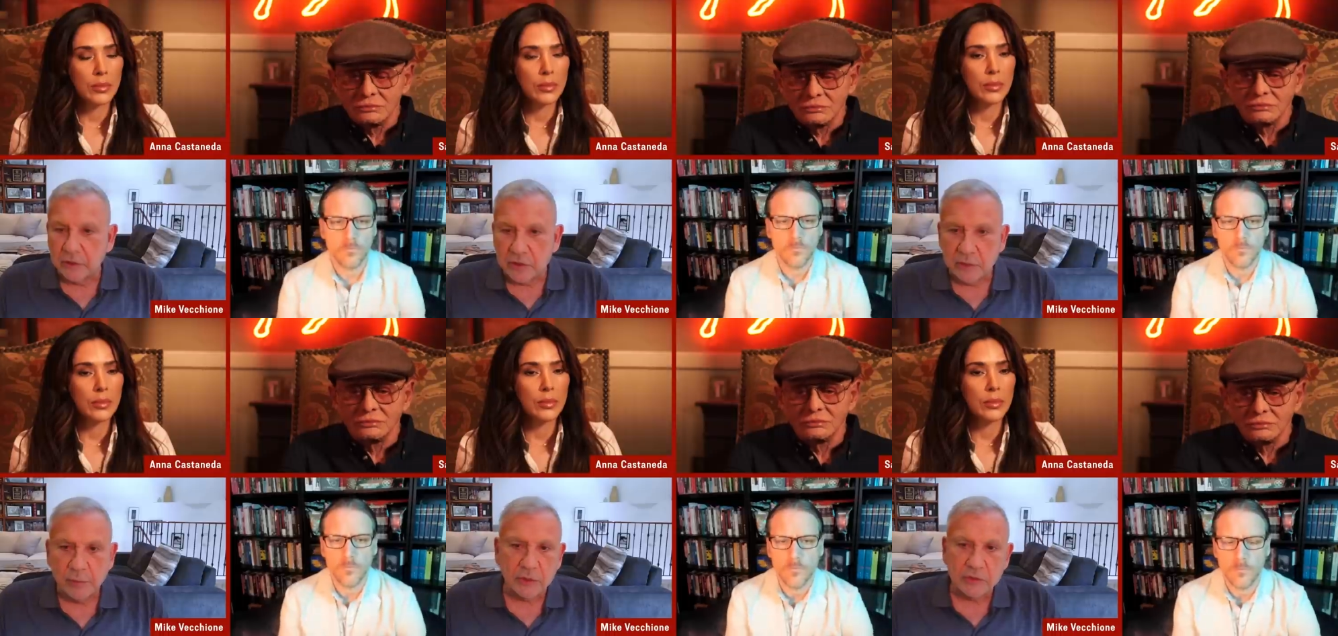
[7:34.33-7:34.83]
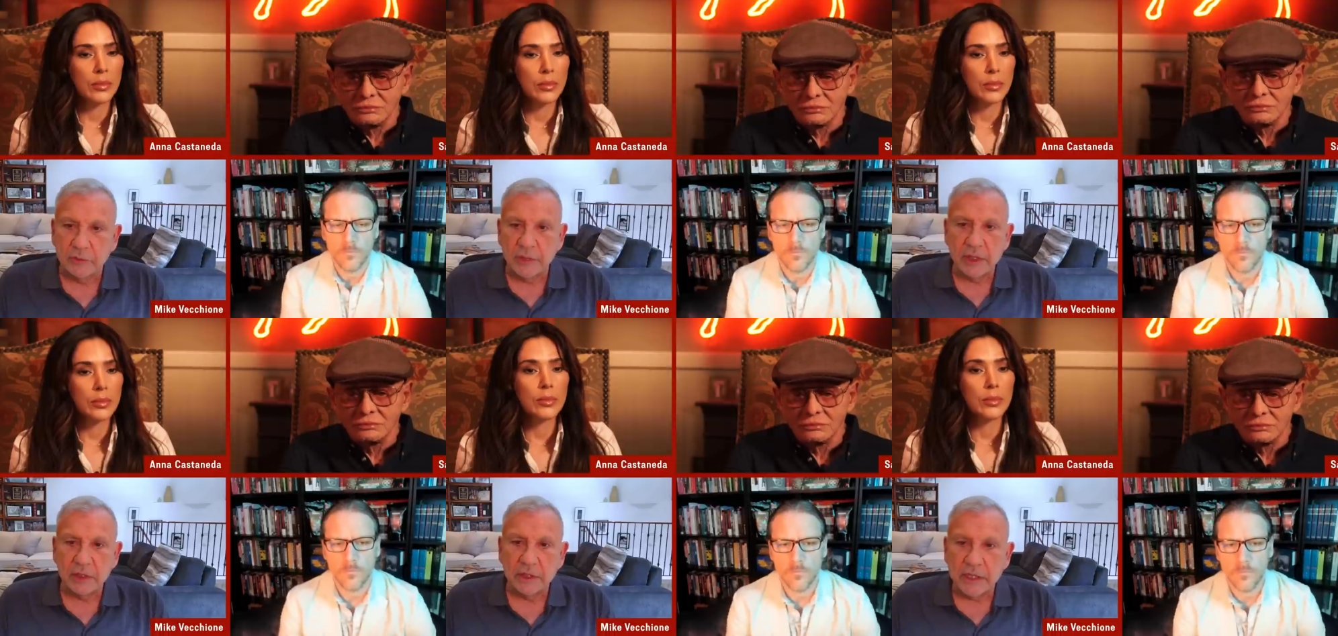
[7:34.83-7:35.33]
Speaker 1: who's supposed to
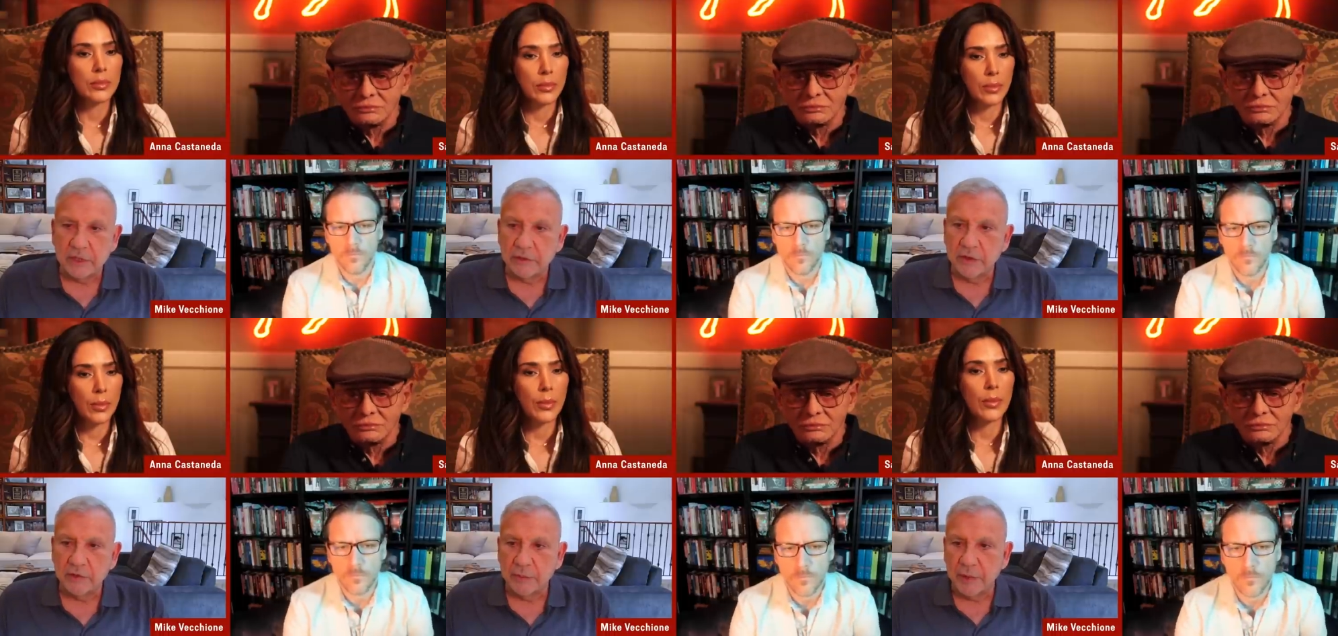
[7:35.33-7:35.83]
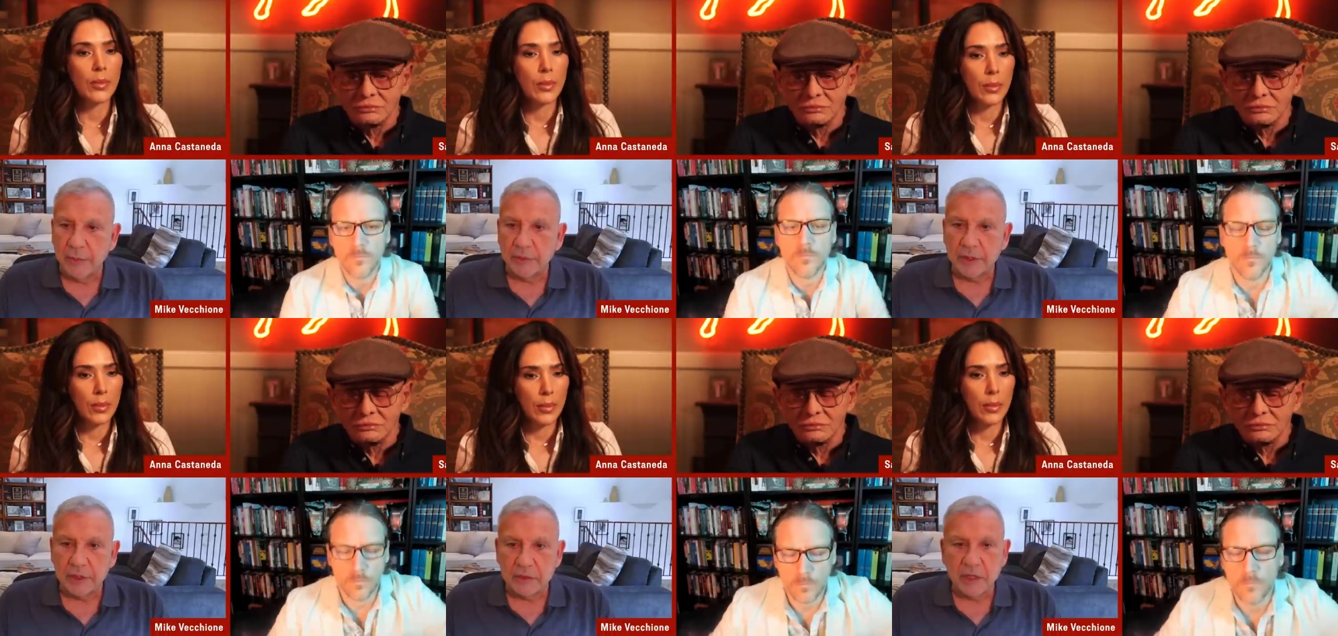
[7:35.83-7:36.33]
be the leader of the
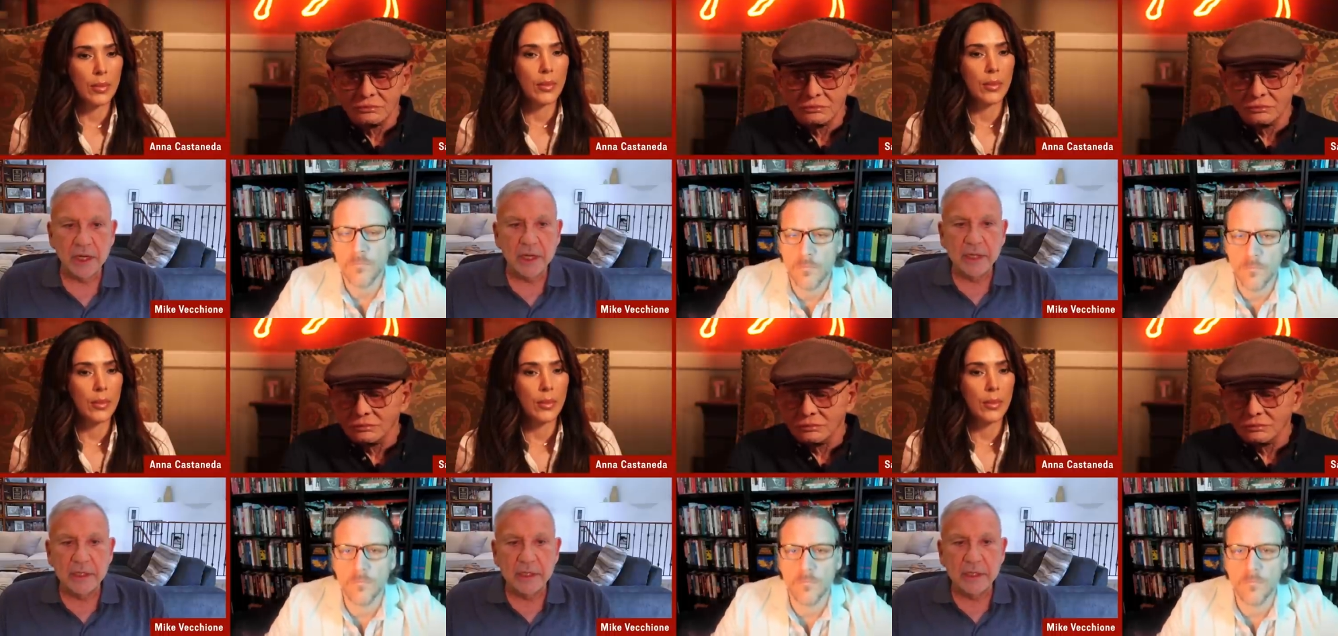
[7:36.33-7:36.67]
Republicans.